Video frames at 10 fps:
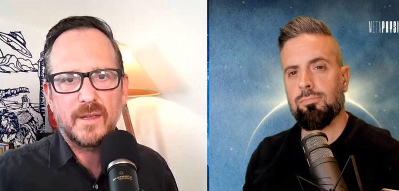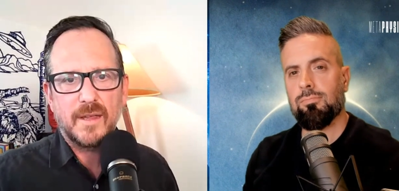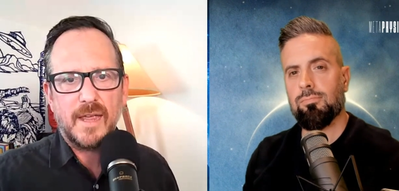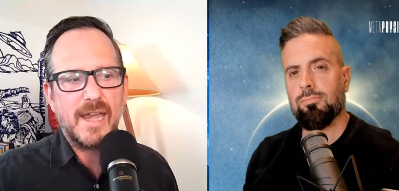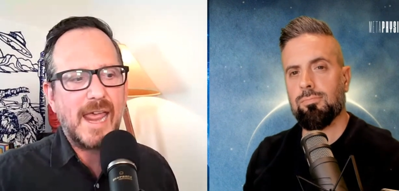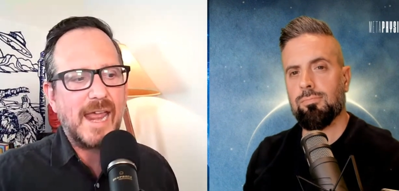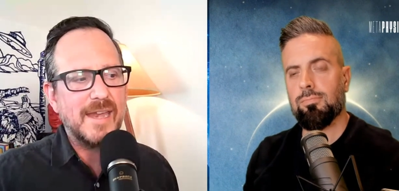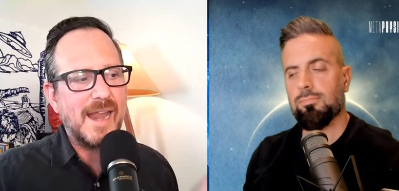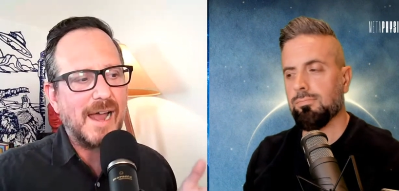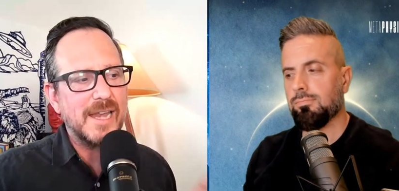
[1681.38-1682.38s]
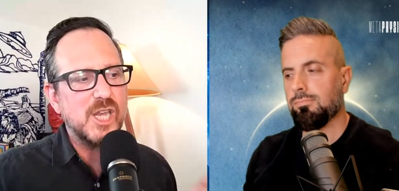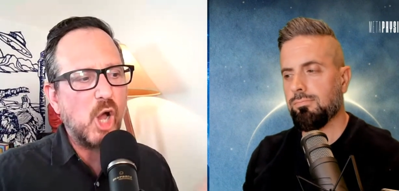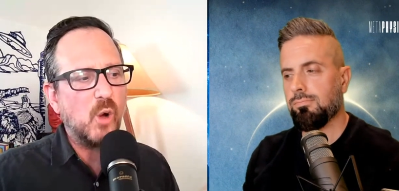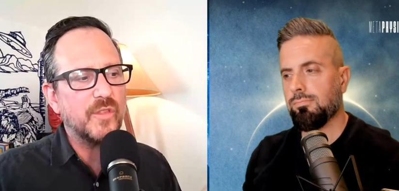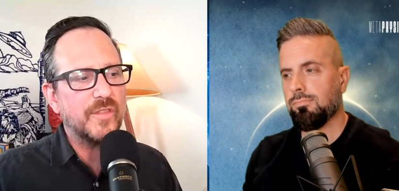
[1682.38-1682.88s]
Speaker 1: and and not
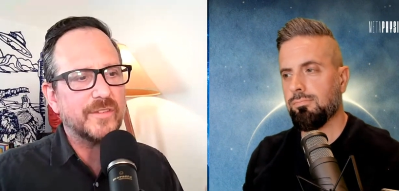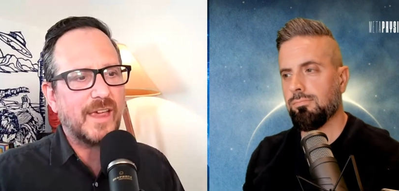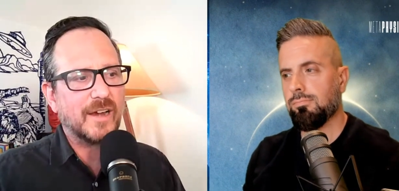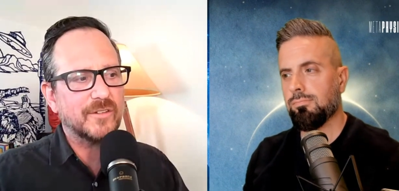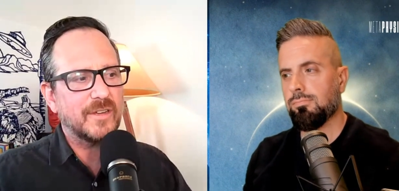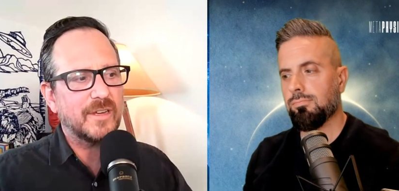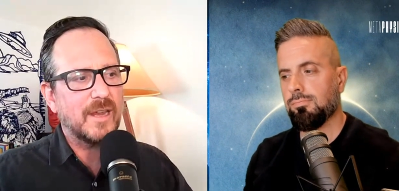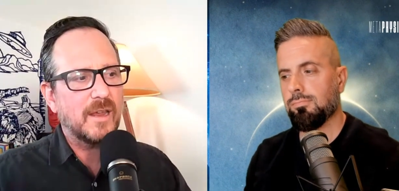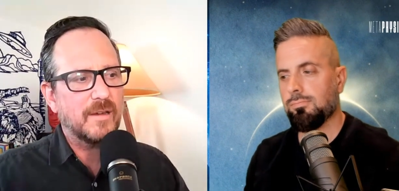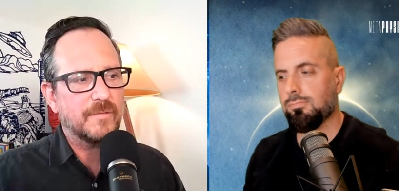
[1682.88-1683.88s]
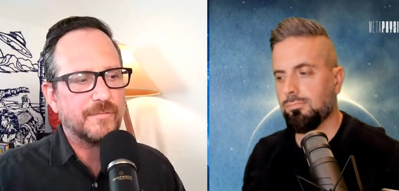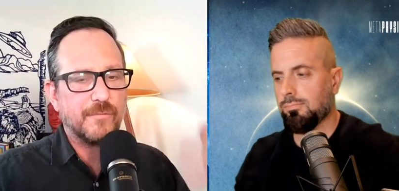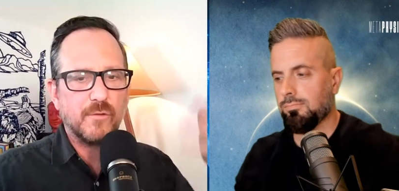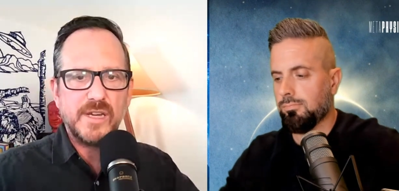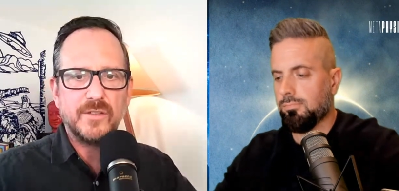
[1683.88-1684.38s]
know that this actually
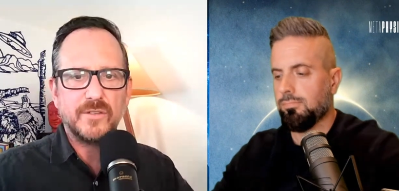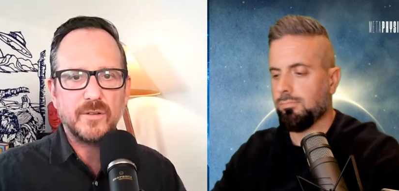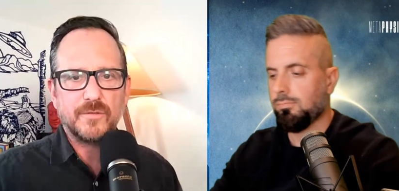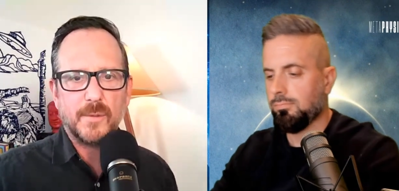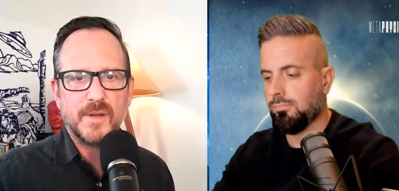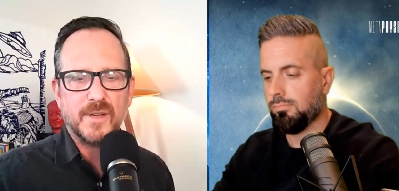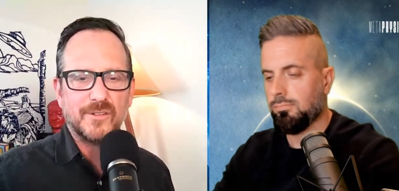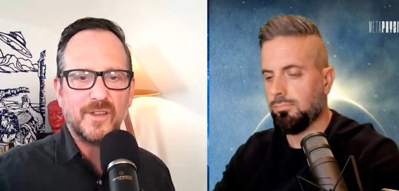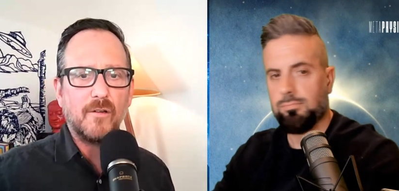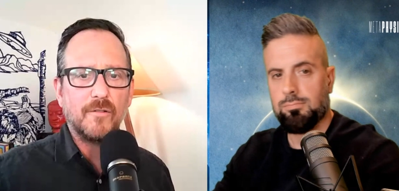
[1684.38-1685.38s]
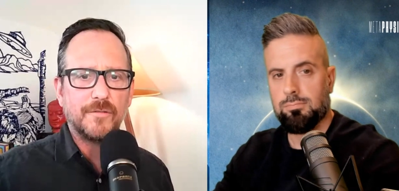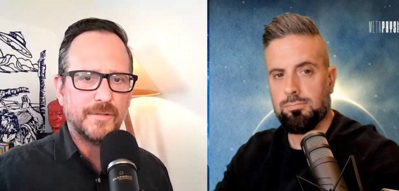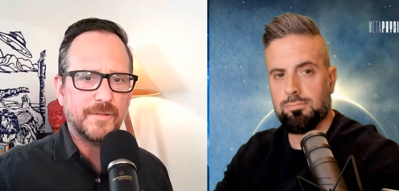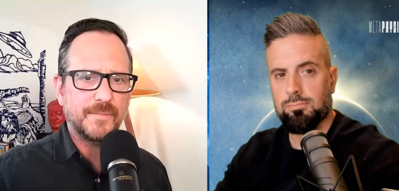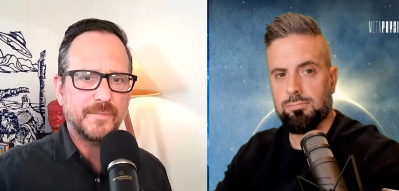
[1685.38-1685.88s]
frees you from yourself.
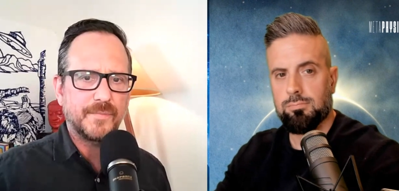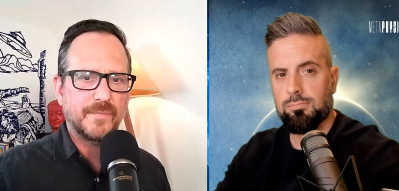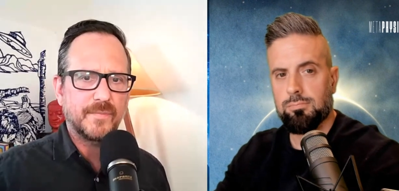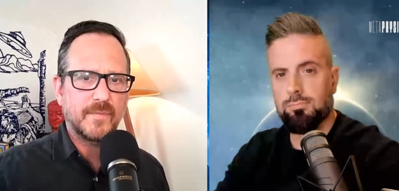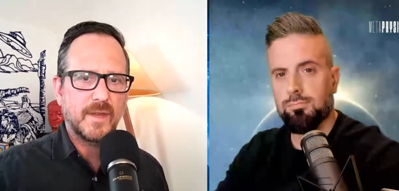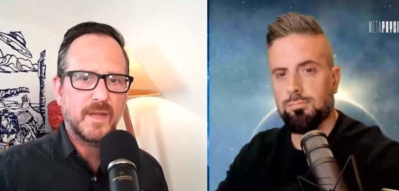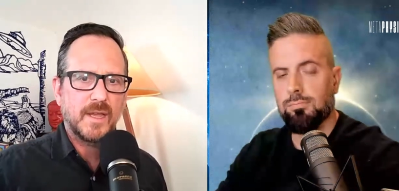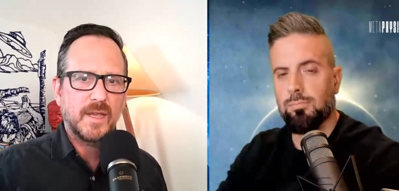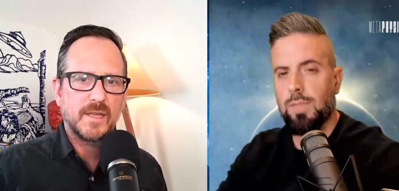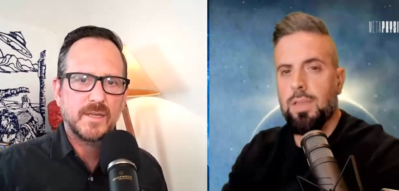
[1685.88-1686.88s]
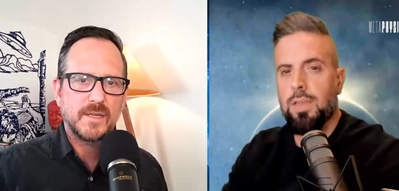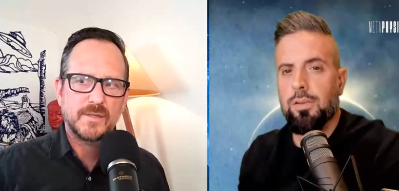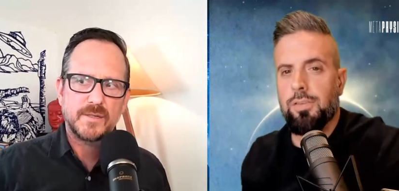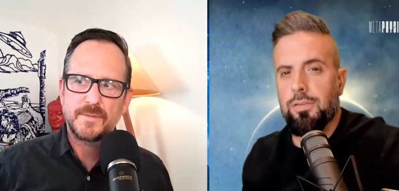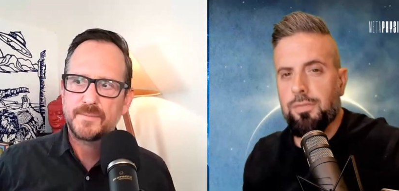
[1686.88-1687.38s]
Speaker 2: Hmm. There's
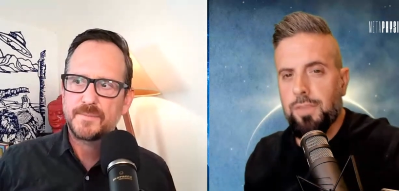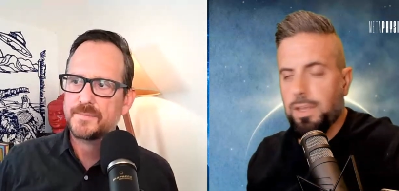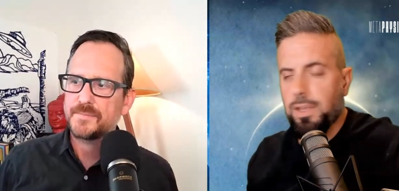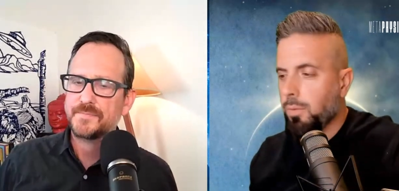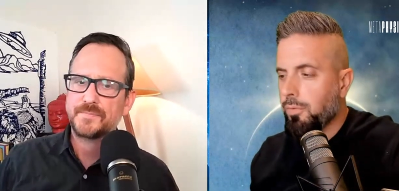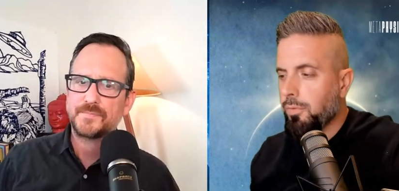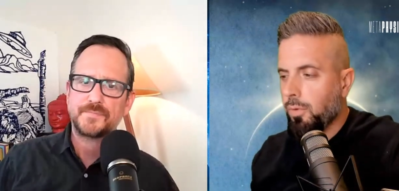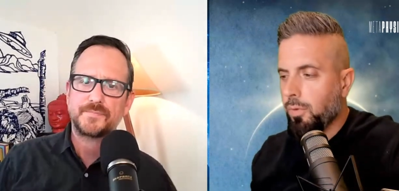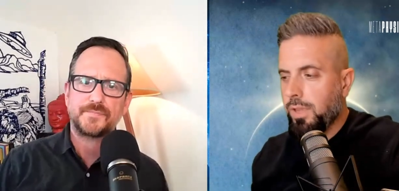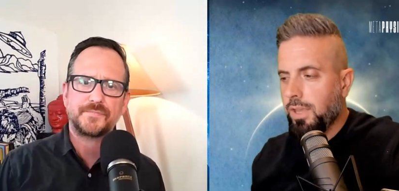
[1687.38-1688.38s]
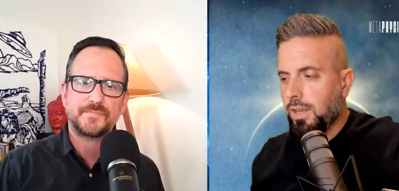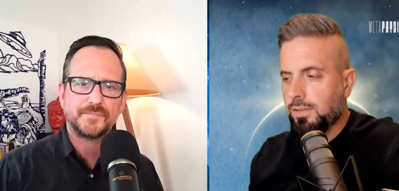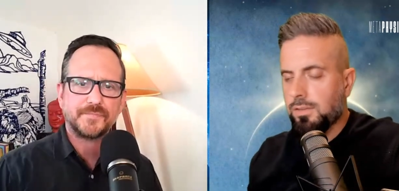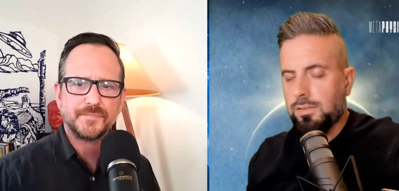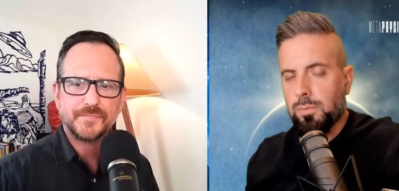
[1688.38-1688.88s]
a video before we get into
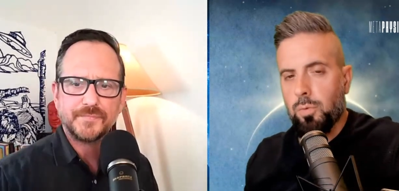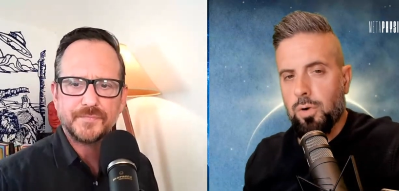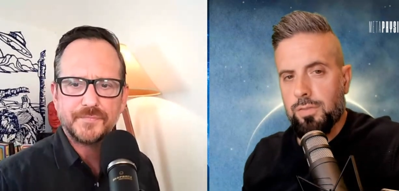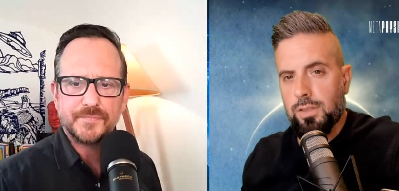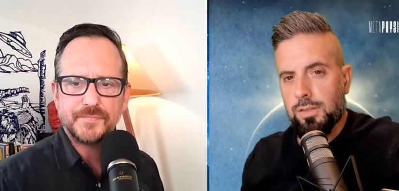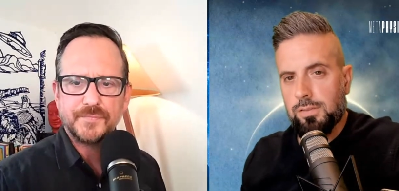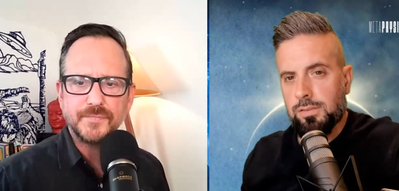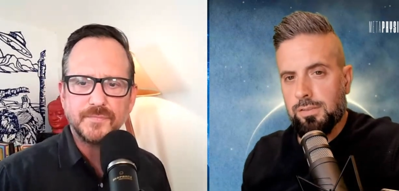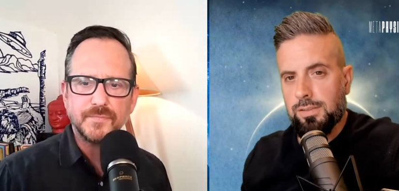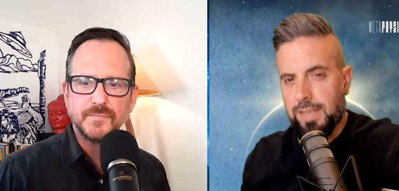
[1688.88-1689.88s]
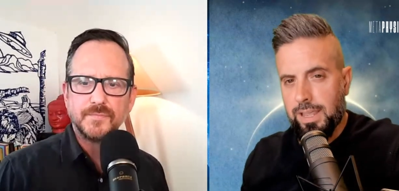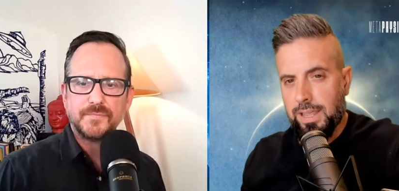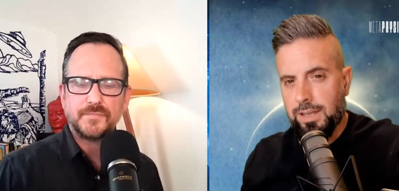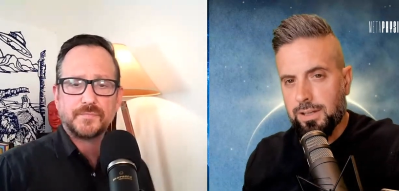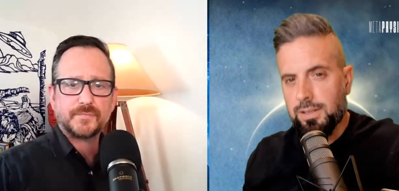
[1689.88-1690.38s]
some more of this
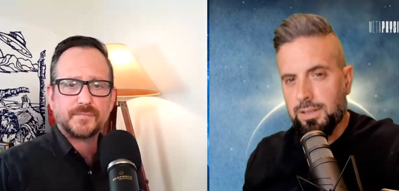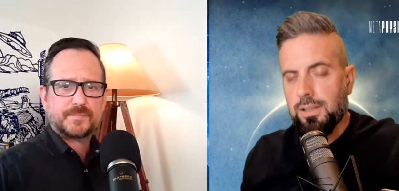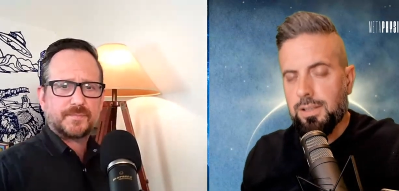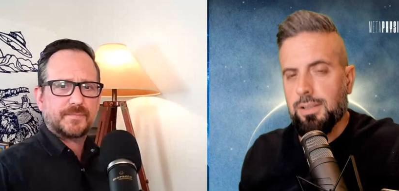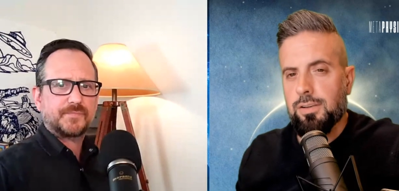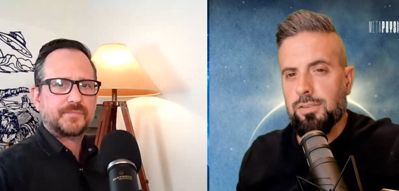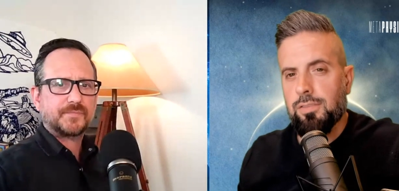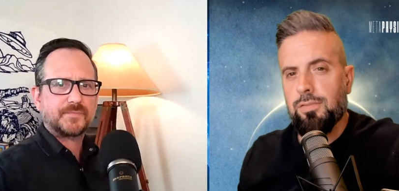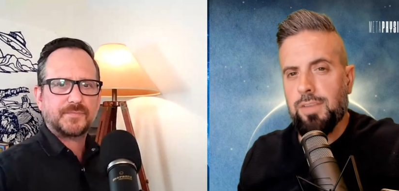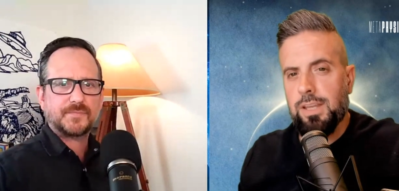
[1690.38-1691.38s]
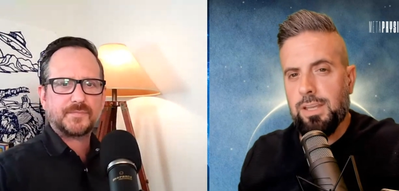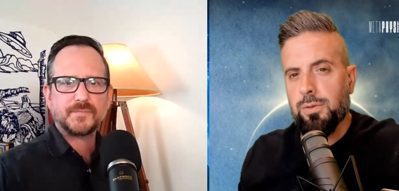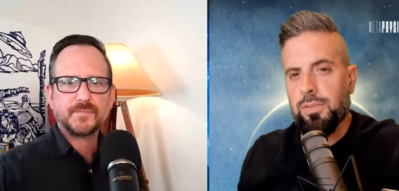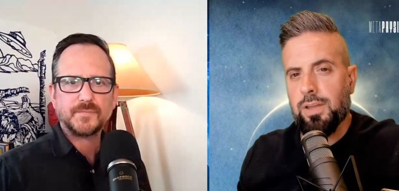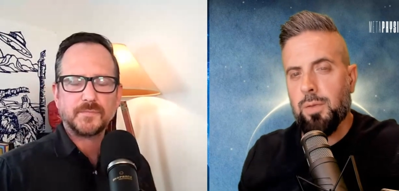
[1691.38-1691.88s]
data. There's a video
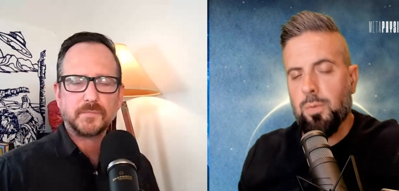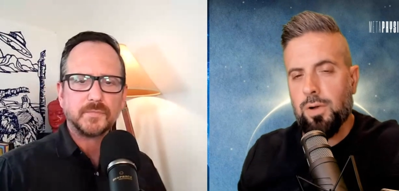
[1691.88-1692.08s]
that I want